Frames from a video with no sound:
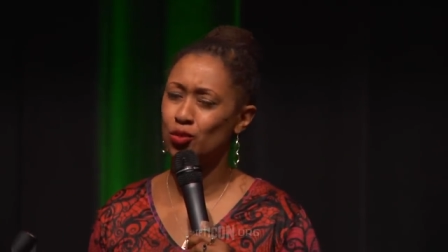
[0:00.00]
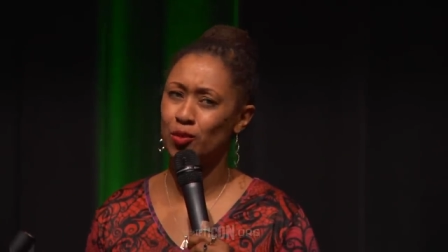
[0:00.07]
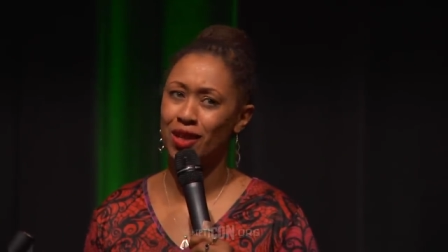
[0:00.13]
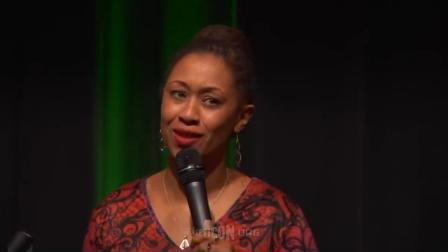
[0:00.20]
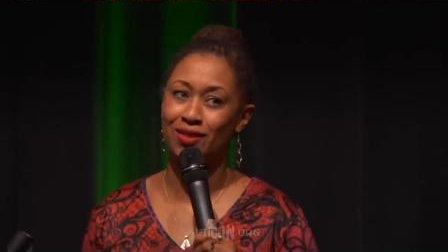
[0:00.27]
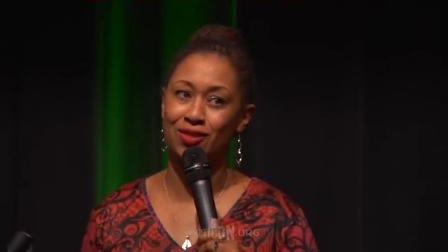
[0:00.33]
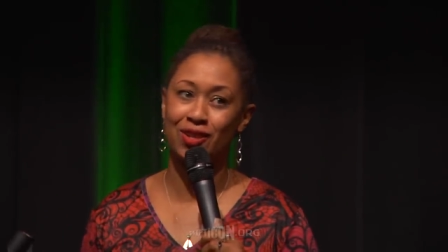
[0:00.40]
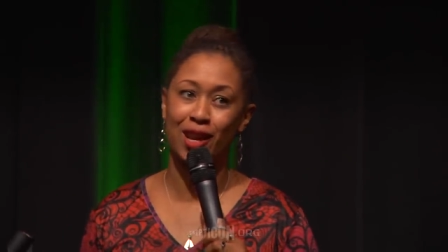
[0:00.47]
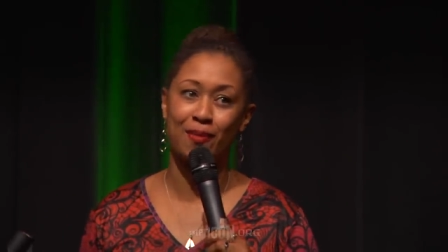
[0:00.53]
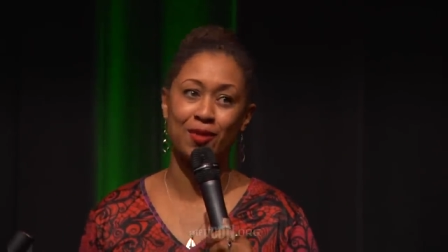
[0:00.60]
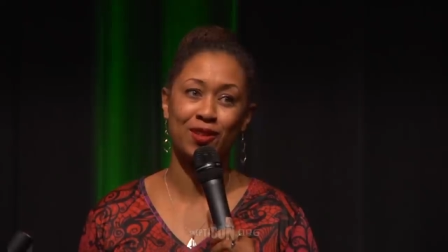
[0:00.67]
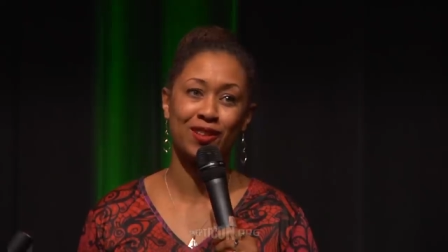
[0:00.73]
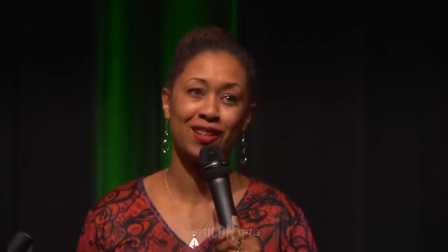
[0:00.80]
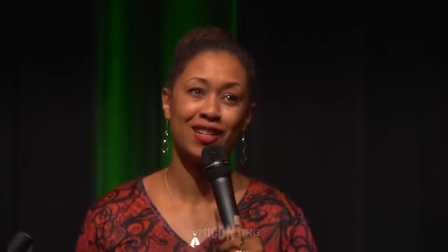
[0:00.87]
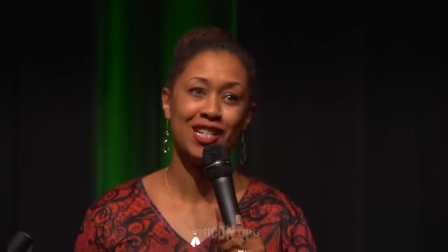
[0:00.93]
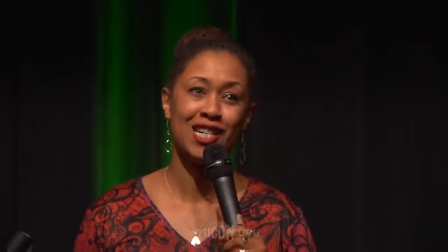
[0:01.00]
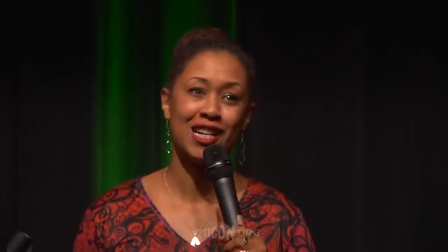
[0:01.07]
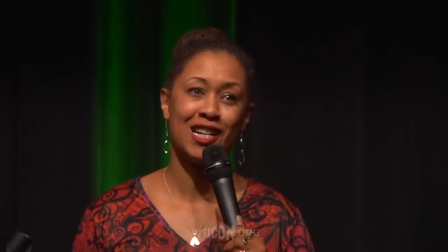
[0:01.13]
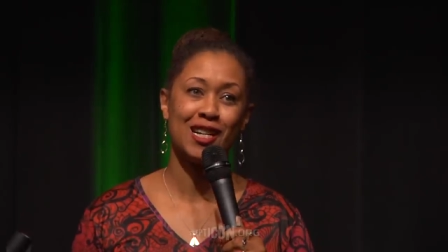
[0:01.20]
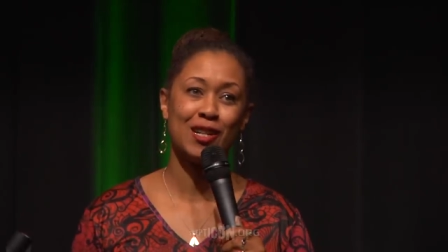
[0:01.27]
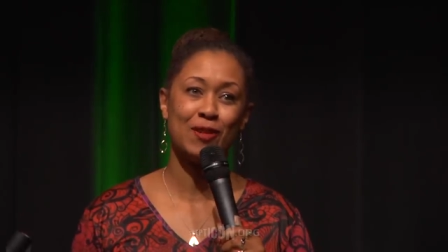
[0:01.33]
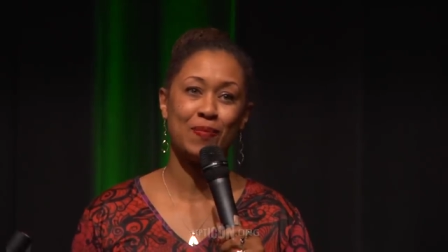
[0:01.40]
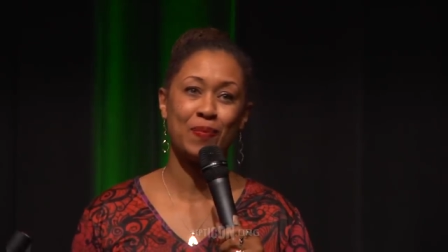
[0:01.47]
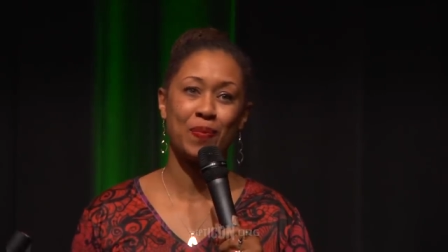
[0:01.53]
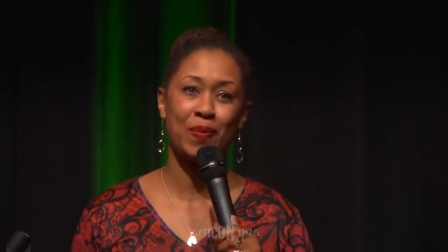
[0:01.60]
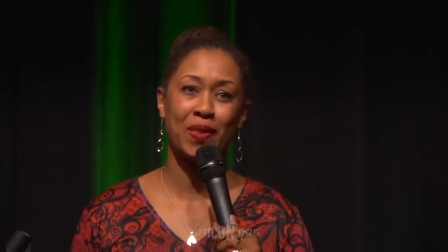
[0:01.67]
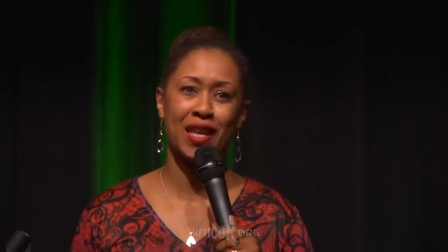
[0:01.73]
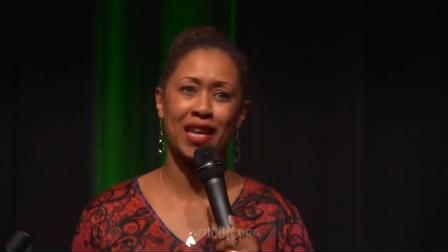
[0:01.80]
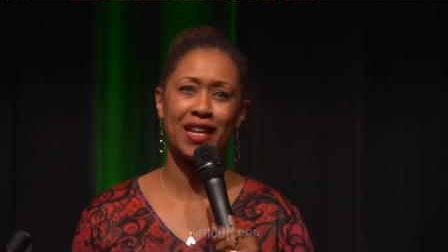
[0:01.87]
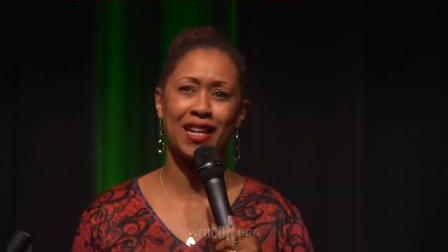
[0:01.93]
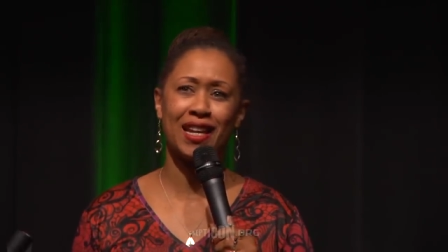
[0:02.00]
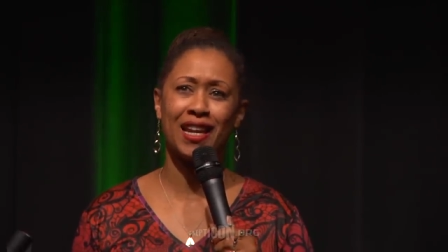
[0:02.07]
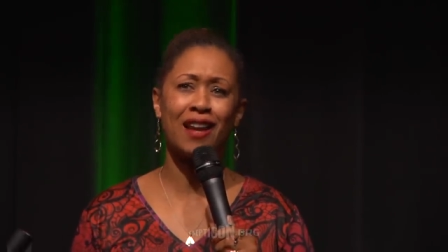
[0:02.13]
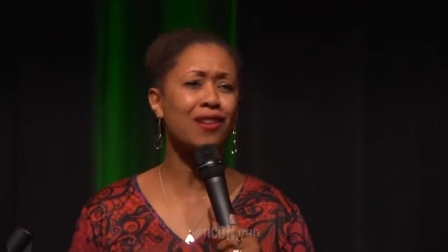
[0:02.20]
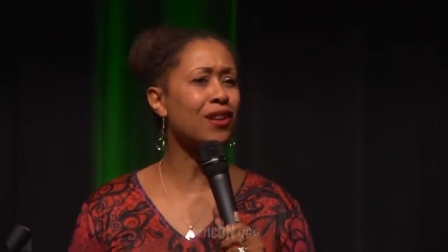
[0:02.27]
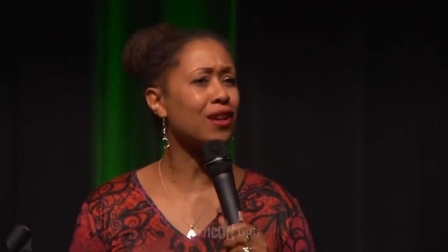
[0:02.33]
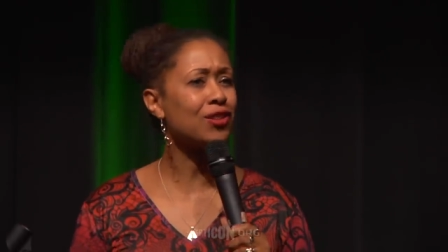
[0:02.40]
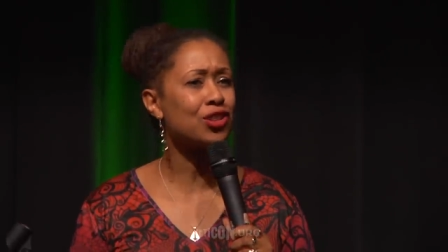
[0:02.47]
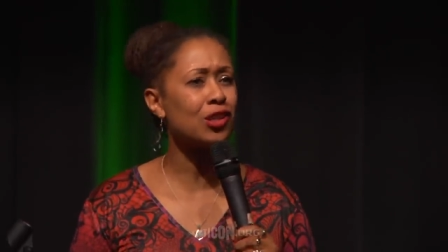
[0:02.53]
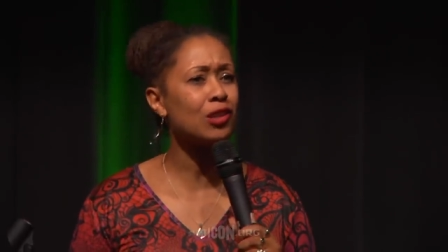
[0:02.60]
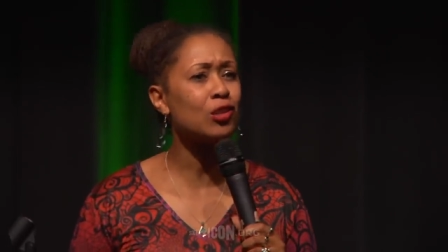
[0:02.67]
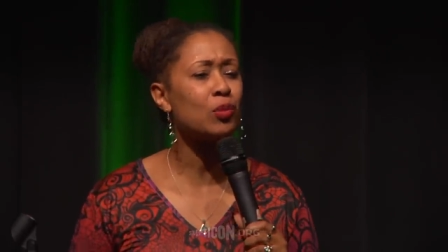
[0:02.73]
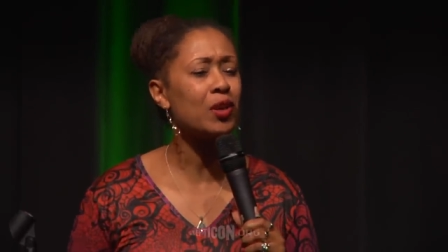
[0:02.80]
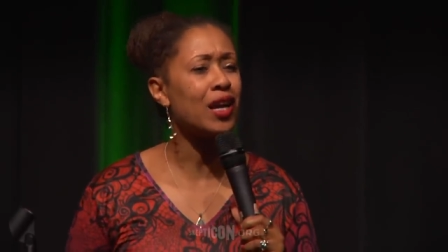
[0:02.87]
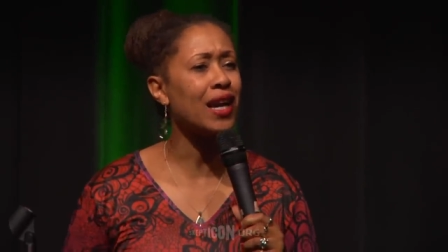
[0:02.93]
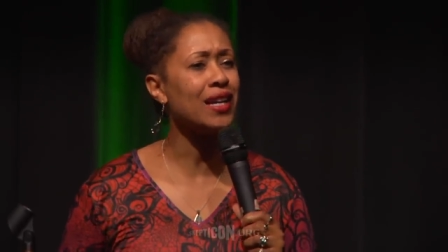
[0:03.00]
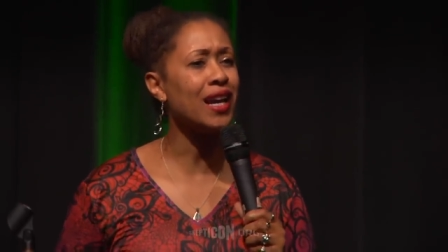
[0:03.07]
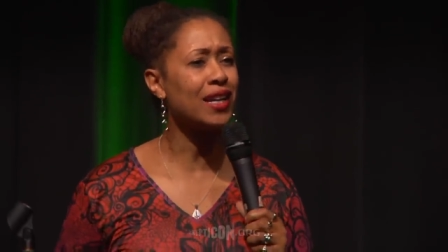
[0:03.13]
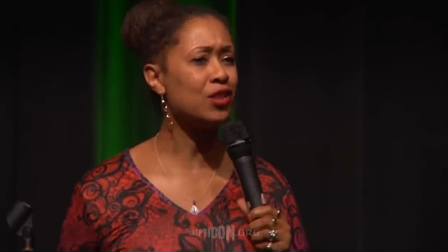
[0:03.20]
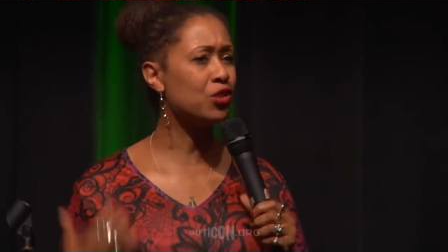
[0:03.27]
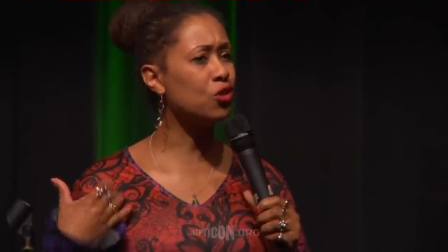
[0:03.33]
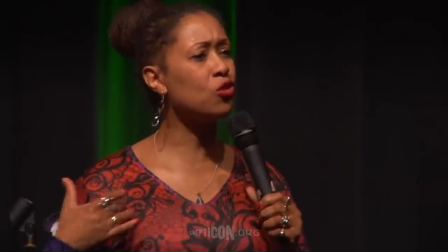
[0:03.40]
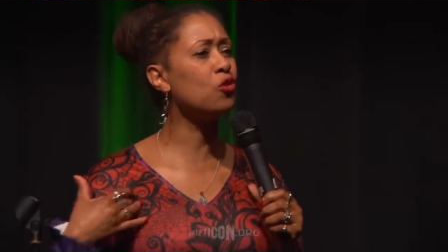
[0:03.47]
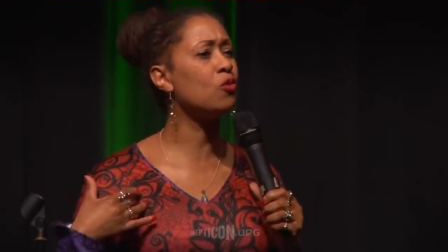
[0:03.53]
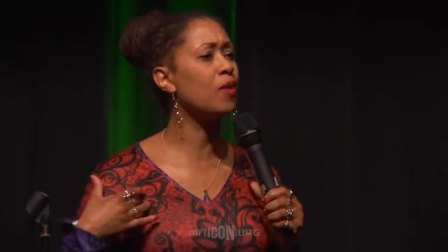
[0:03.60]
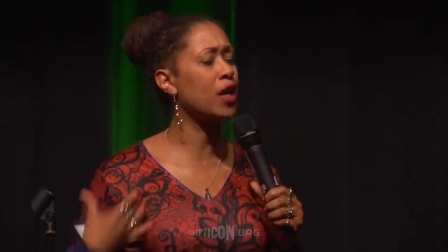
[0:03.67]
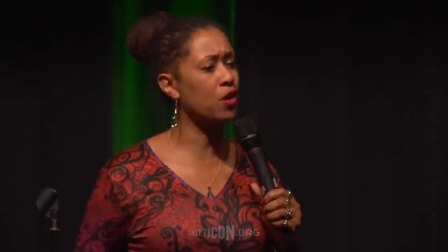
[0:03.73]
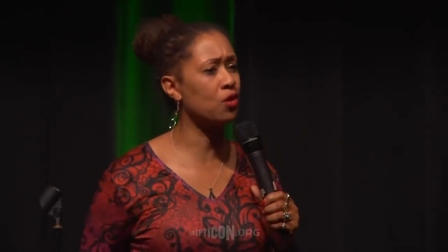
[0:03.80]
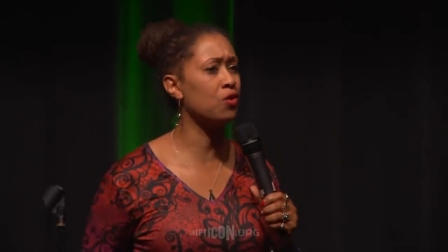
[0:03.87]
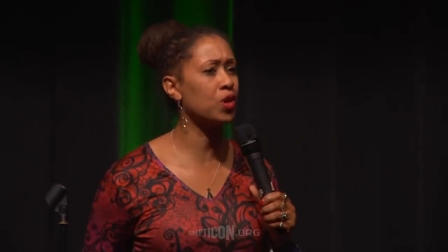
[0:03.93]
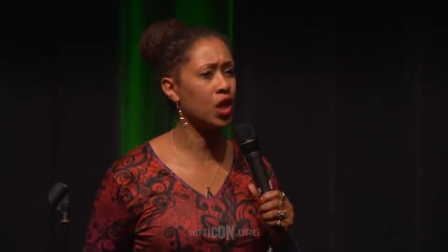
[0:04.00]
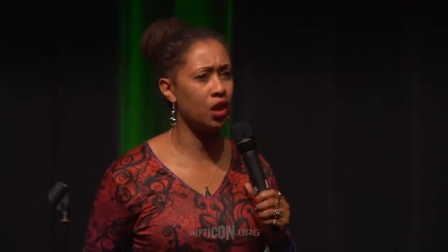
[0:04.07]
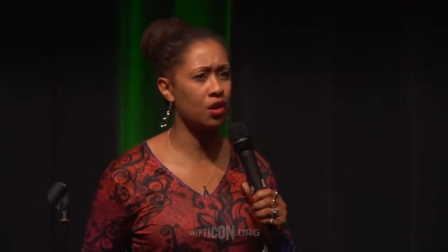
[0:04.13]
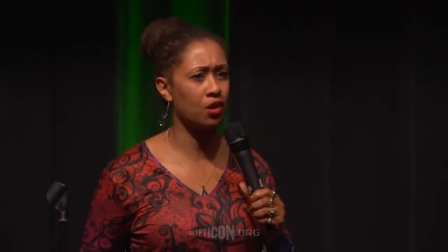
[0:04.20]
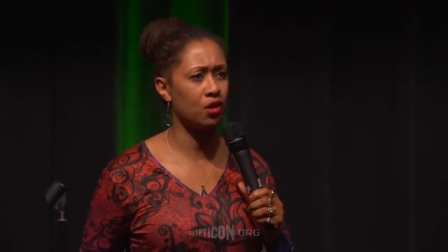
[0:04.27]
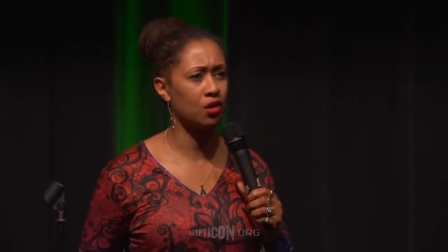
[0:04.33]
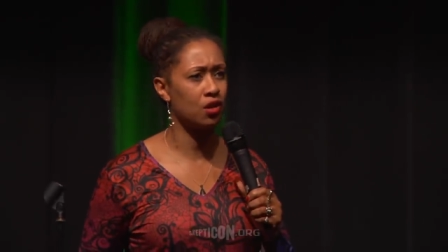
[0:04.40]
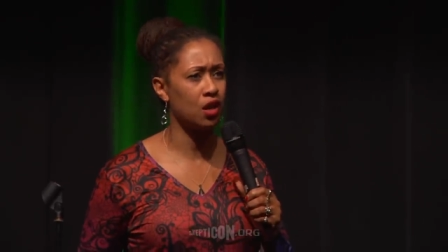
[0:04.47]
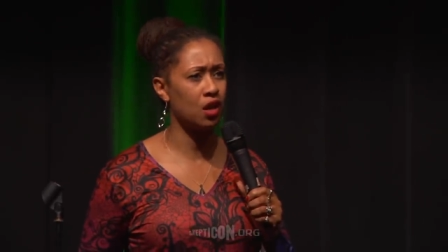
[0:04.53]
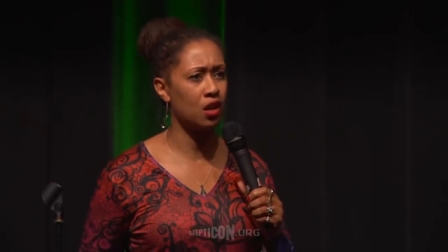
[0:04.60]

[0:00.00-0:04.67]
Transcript: to make this happen. Um, and I, will share a little bit. I, I do my own hair.